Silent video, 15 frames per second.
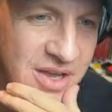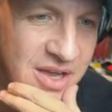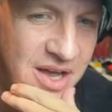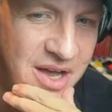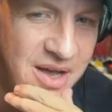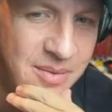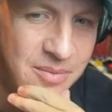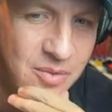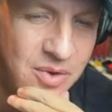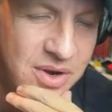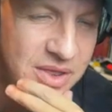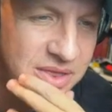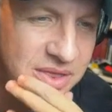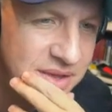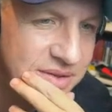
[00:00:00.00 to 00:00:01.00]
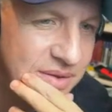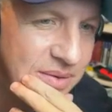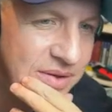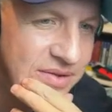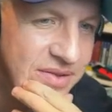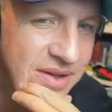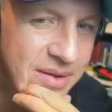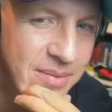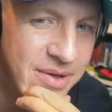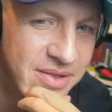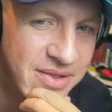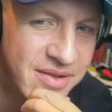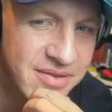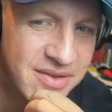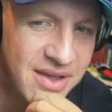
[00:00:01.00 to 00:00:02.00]
One of the things I want to say about
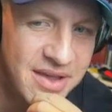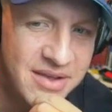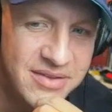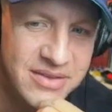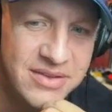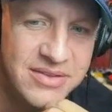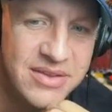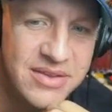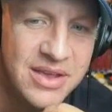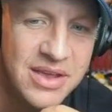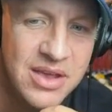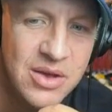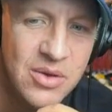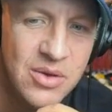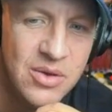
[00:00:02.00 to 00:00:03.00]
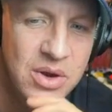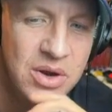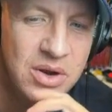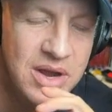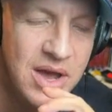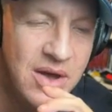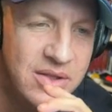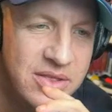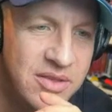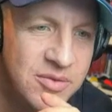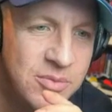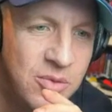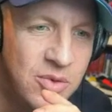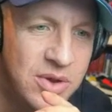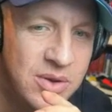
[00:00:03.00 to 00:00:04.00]
this, guys, is we are now at this
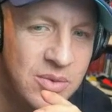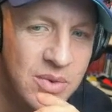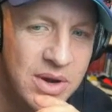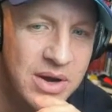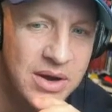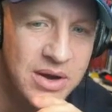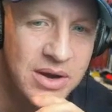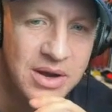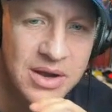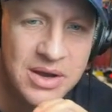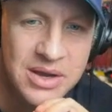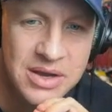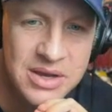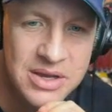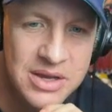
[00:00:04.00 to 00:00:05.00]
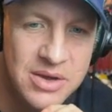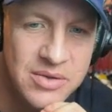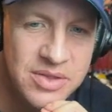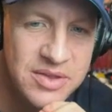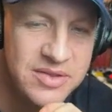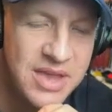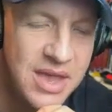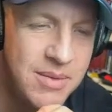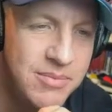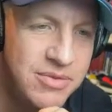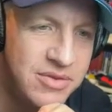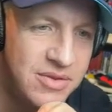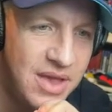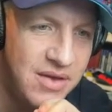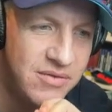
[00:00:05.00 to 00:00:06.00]
point where, you know, these
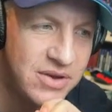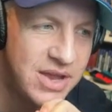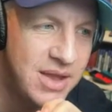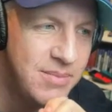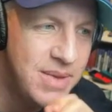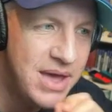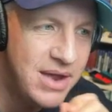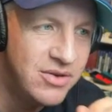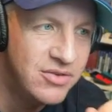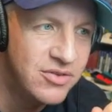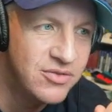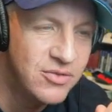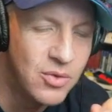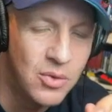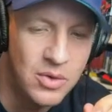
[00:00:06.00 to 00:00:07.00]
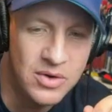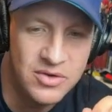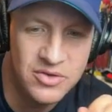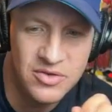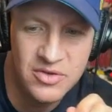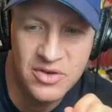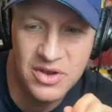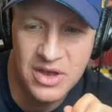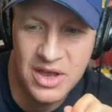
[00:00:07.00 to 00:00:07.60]
games, every game matters, of course.